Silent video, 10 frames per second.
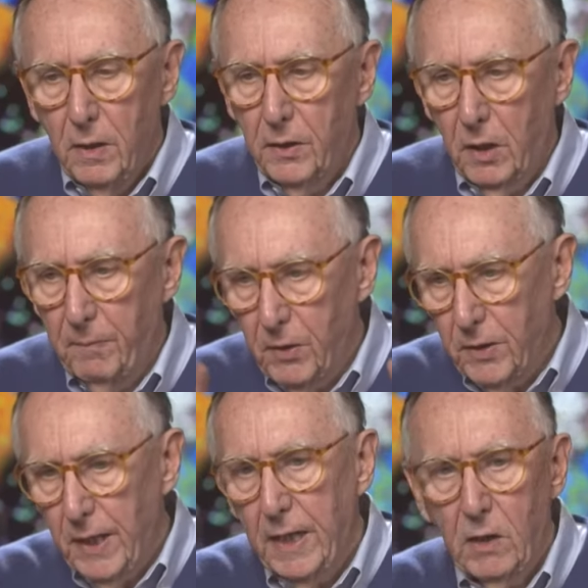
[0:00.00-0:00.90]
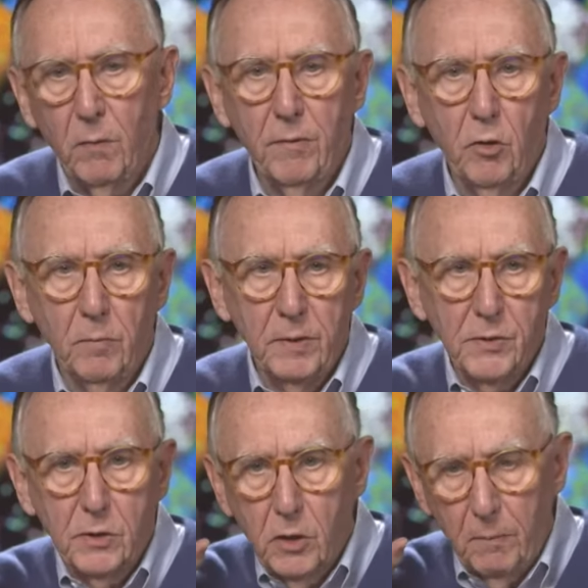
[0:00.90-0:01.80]
communicating with humans,
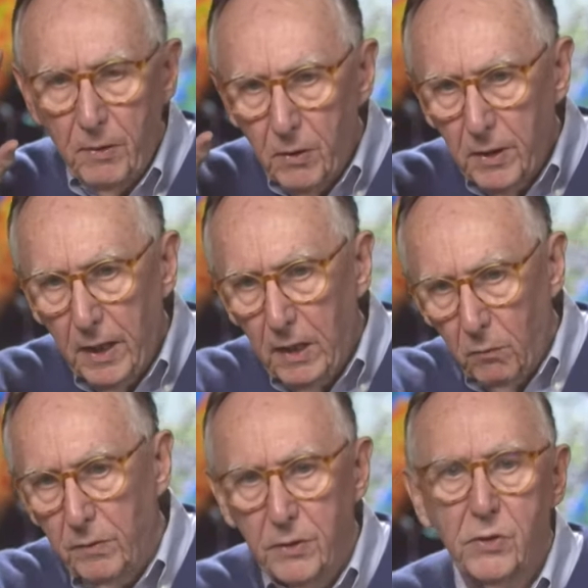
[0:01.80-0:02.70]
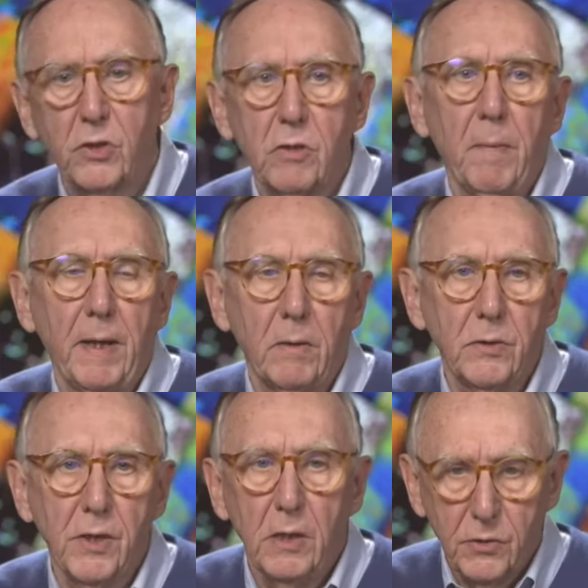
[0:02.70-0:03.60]
communicating with decision
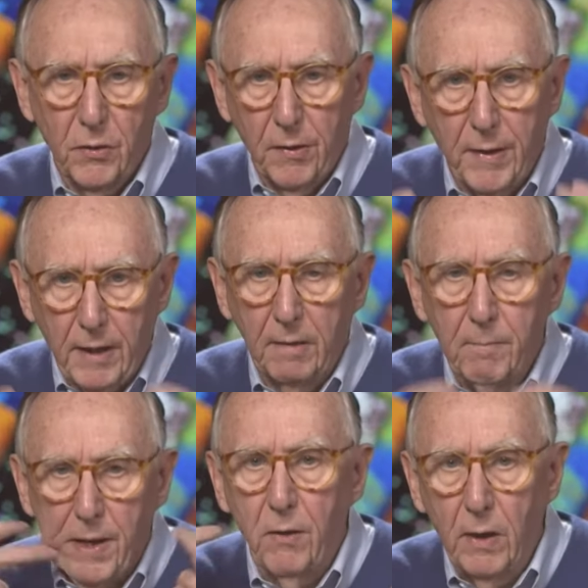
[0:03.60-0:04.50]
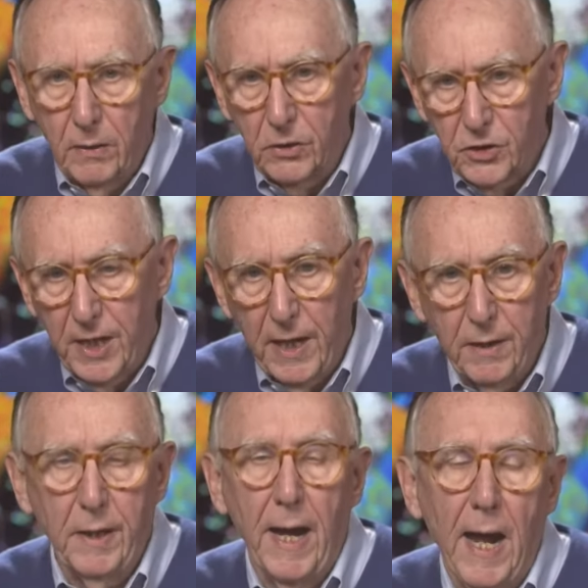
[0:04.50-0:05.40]
makers so that they can better understand
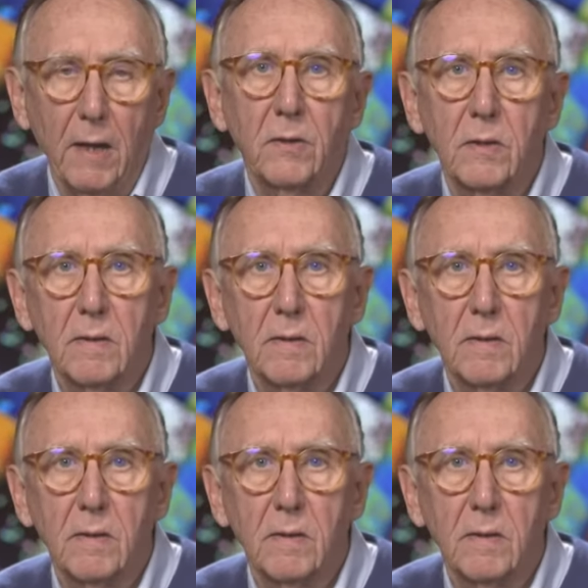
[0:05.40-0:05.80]
and act.